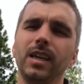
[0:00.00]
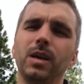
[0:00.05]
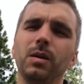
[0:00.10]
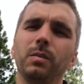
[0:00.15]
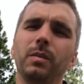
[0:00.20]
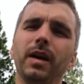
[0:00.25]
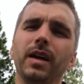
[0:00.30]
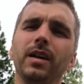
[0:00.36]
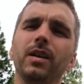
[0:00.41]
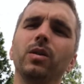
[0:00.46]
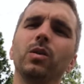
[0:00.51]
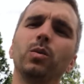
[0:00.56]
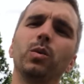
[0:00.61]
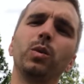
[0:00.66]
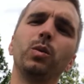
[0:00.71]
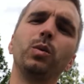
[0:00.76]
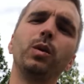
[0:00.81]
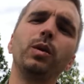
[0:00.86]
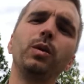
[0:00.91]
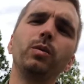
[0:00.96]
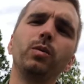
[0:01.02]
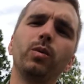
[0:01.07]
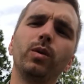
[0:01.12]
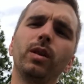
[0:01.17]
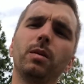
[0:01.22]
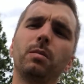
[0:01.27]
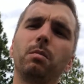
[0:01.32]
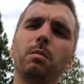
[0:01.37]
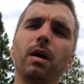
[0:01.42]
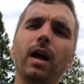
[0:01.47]
But when
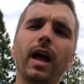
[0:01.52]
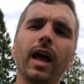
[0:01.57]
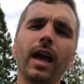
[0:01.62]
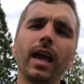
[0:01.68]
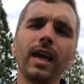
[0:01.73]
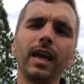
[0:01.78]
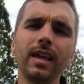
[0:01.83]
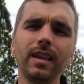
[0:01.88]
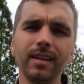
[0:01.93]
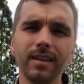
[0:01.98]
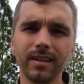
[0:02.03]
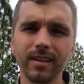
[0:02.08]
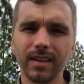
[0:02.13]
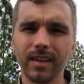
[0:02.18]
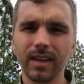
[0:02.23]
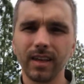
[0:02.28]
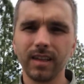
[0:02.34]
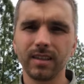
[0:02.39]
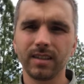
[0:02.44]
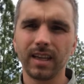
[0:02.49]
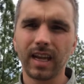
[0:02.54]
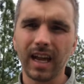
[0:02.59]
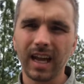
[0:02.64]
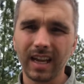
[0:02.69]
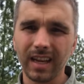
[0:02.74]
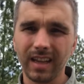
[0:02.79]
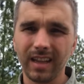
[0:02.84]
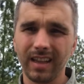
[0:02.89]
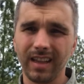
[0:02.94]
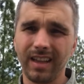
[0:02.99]
the mind is
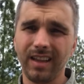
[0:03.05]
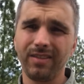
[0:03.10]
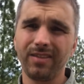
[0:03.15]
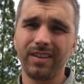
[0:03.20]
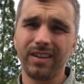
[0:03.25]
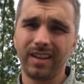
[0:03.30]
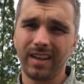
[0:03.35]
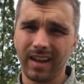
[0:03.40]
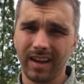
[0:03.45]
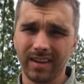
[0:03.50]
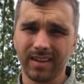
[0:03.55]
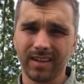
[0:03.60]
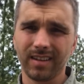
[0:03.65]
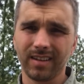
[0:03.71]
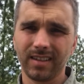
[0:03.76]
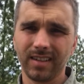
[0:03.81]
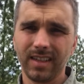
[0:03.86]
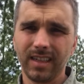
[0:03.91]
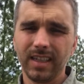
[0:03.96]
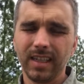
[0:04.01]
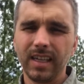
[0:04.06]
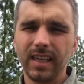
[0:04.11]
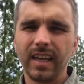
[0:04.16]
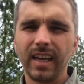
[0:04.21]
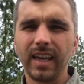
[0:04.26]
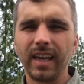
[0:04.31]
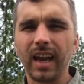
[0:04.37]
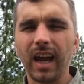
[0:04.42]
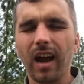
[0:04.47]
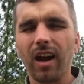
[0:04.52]
not even there,
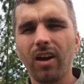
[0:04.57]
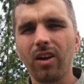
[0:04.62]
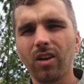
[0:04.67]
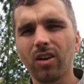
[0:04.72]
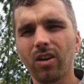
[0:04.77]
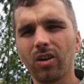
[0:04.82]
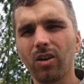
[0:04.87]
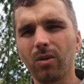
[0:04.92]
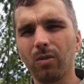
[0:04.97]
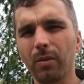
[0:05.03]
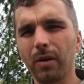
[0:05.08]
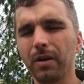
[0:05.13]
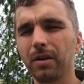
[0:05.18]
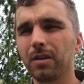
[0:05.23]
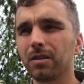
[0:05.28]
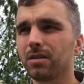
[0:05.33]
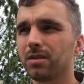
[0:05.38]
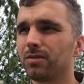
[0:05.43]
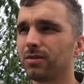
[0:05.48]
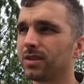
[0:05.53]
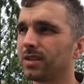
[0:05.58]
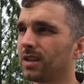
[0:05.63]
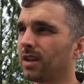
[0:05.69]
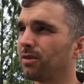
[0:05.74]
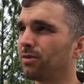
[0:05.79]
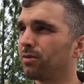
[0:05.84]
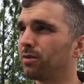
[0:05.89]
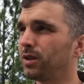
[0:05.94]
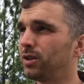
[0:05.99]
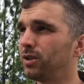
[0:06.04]
in our awareness of
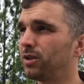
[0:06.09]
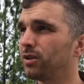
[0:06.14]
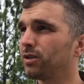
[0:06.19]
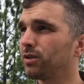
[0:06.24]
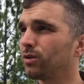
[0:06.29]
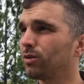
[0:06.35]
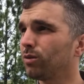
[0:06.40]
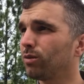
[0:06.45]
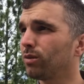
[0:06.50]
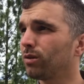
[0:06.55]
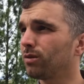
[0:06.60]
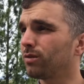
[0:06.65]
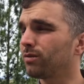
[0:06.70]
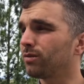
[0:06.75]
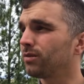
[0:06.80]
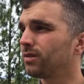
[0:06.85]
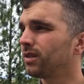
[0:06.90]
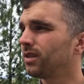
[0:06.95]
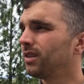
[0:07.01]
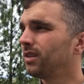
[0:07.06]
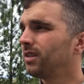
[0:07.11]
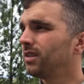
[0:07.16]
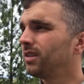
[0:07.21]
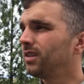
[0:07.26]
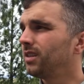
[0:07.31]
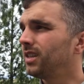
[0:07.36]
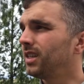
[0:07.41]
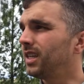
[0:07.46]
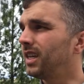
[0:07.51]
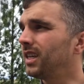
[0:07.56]
self, we just sort of
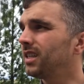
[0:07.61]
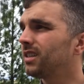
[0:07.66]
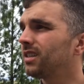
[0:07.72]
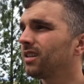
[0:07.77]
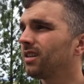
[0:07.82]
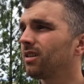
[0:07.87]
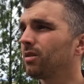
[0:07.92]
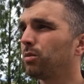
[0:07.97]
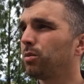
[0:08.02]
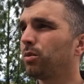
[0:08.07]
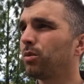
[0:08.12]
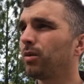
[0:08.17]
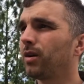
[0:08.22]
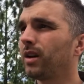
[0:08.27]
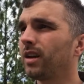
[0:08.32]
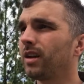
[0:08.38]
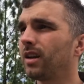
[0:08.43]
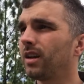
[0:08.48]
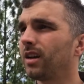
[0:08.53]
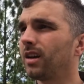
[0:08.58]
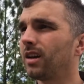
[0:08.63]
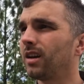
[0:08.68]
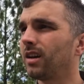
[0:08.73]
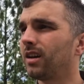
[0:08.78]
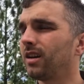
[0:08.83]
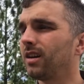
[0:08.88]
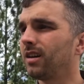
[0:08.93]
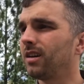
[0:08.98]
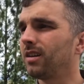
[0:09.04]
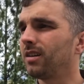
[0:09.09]
get to the point,
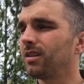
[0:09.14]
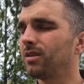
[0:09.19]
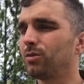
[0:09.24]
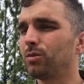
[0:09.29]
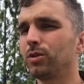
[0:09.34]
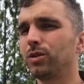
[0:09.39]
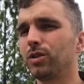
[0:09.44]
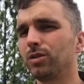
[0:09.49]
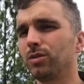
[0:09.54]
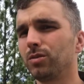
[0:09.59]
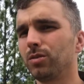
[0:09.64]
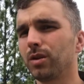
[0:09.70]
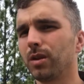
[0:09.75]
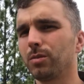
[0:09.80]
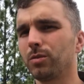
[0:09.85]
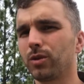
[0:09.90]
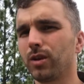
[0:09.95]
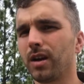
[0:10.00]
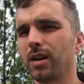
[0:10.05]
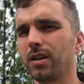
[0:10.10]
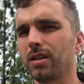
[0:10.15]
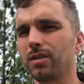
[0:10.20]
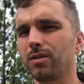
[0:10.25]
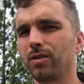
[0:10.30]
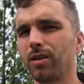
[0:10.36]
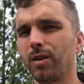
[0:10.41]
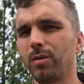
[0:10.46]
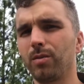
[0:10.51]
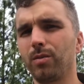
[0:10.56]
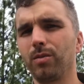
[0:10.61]
which is what I'm trying
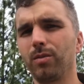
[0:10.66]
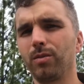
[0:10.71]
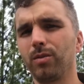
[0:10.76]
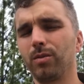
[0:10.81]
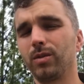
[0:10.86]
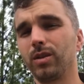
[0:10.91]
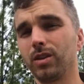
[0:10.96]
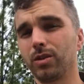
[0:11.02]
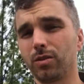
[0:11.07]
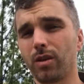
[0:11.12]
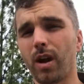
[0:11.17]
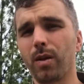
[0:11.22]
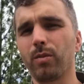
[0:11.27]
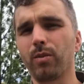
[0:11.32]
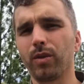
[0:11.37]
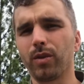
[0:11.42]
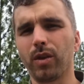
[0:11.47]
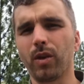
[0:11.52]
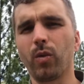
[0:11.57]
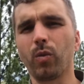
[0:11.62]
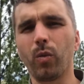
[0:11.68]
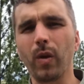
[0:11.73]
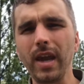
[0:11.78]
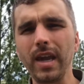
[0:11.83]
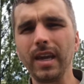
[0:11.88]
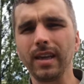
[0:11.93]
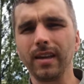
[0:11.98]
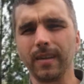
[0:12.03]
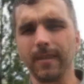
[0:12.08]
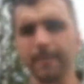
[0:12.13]
to describe with
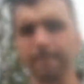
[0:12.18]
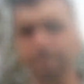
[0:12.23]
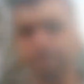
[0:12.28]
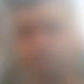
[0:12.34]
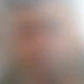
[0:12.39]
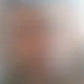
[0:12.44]
awakening.